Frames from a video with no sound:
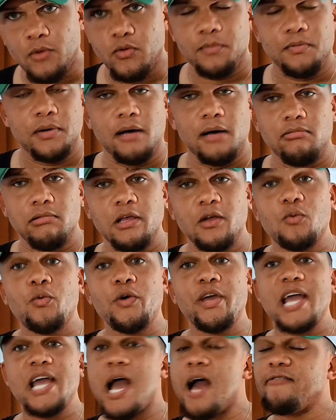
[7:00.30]
Republic,
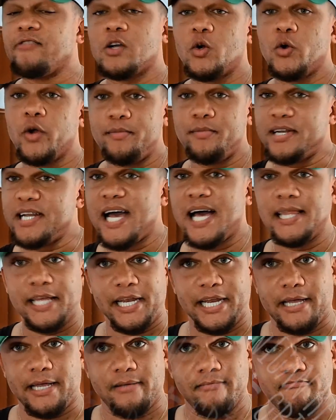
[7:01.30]
we have
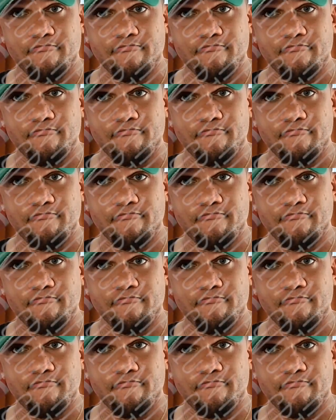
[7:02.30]
criminality,